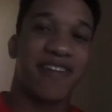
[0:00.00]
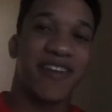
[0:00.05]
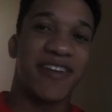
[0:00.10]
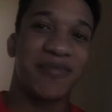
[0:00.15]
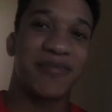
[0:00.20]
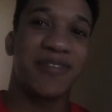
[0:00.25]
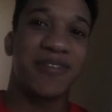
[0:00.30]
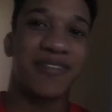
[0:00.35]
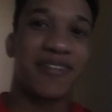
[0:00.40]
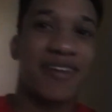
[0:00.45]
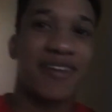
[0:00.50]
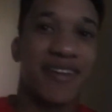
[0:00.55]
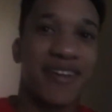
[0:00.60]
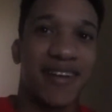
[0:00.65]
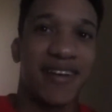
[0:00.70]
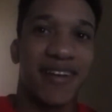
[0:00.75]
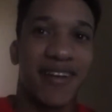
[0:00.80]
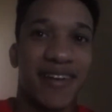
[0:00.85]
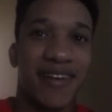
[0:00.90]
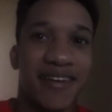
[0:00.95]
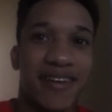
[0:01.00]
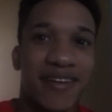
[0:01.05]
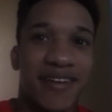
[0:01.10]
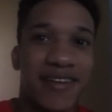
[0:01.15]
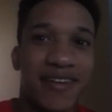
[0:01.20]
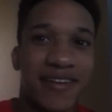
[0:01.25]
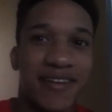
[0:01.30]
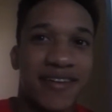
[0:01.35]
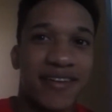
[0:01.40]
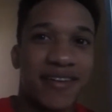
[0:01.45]
You don't even know the Wi-Fi
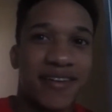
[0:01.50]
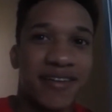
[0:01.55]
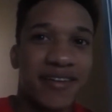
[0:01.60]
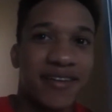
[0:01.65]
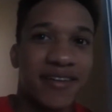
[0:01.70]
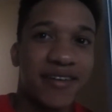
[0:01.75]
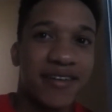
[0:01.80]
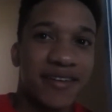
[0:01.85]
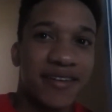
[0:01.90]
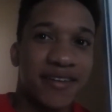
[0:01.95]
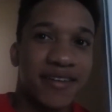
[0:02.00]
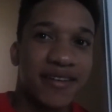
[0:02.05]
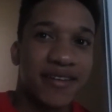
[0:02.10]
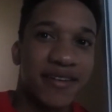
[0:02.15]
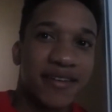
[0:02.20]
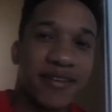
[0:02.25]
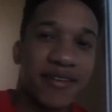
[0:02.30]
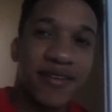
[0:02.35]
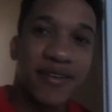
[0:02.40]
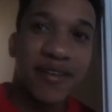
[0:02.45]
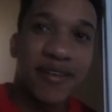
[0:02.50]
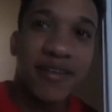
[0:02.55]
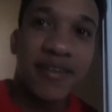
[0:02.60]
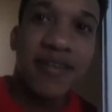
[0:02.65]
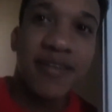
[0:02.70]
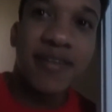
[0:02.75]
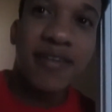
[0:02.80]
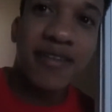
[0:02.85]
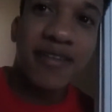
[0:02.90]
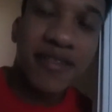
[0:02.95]
password.
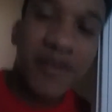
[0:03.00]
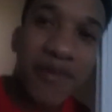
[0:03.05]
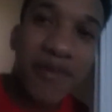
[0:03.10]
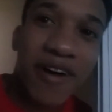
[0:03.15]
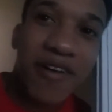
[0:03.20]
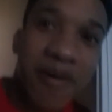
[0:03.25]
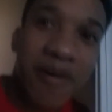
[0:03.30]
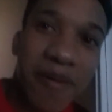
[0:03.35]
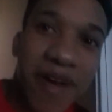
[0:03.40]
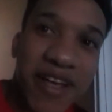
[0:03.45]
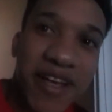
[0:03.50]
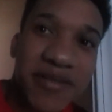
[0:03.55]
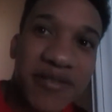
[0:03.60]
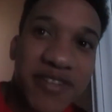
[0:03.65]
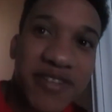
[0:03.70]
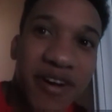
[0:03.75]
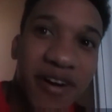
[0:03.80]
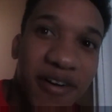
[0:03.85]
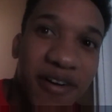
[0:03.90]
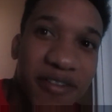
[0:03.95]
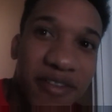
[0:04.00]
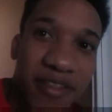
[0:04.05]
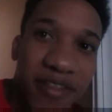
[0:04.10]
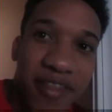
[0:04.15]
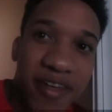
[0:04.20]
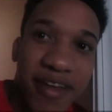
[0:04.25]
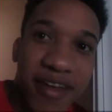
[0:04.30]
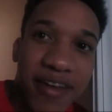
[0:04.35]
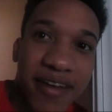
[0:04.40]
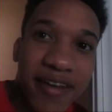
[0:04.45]
Bye. The Wi-Fi password's on the
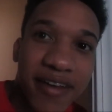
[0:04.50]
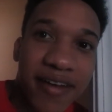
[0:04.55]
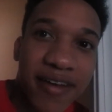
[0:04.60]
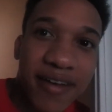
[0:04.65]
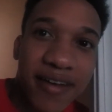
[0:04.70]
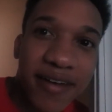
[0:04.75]
thing.